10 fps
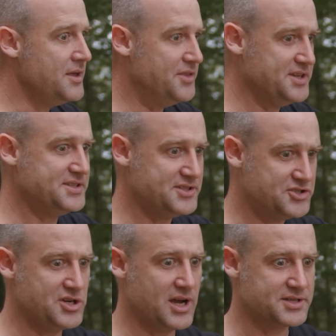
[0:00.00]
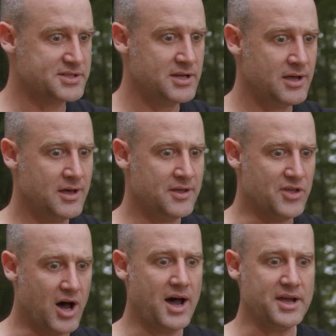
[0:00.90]
this is just
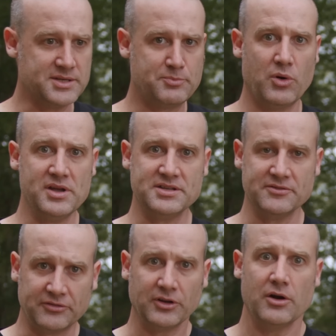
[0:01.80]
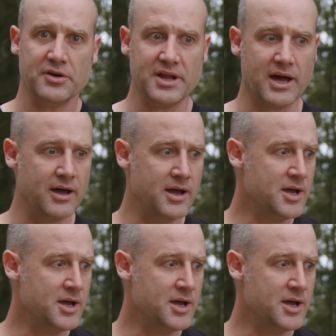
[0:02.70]
the highest point in Florida